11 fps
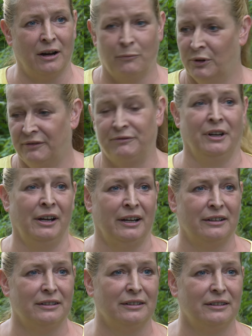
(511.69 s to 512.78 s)
I would have done it.
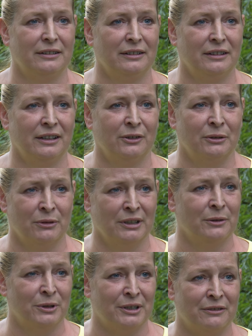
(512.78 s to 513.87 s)
You know, I
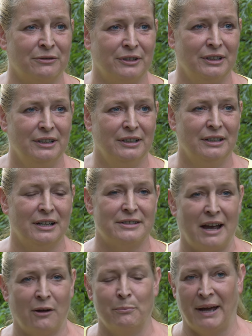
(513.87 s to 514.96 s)
really would have. That's
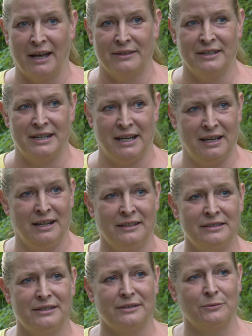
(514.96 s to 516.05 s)
how bad the need
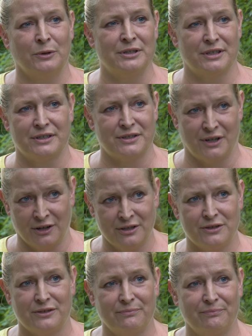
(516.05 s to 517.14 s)
is once it
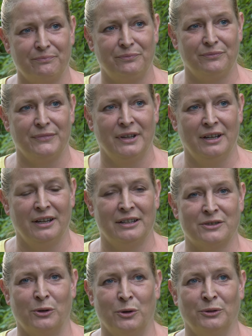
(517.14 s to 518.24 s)
starts.
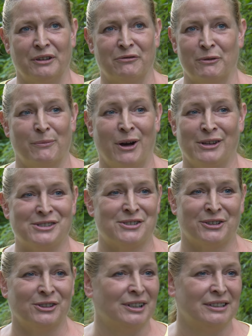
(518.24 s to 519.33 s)
It's a whole different
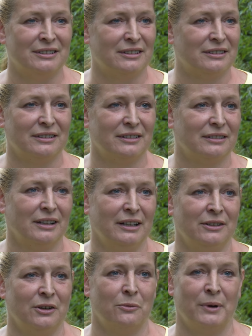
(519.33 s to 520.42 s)
monster. I
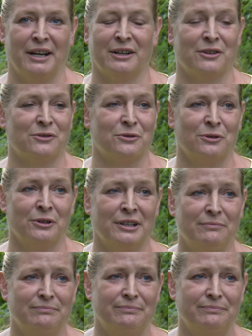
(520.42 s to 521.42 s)
had no way to control it.